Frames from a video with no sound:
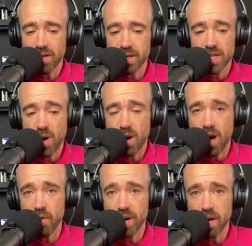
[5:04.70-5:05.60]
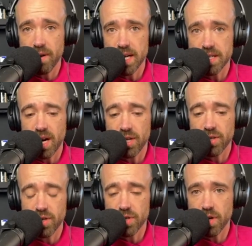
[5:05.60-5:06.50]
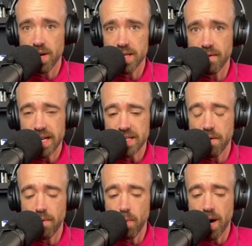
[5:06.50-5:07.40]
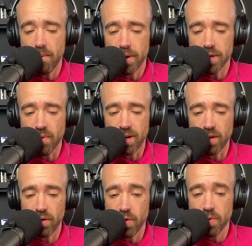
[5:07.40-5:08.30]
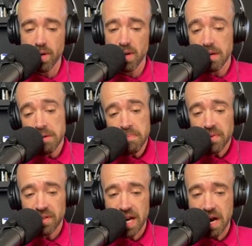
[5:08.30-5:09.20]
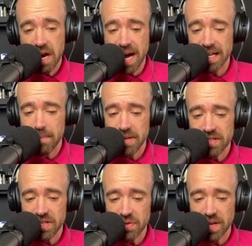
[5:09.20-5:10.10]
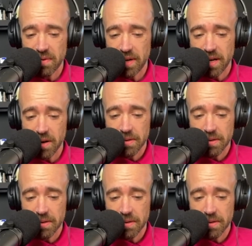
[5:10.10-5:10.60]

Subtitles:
So I can't really criticize you because you guys are very self-aware of what you're trying to do. So yeah, man, let me just enjoy this video.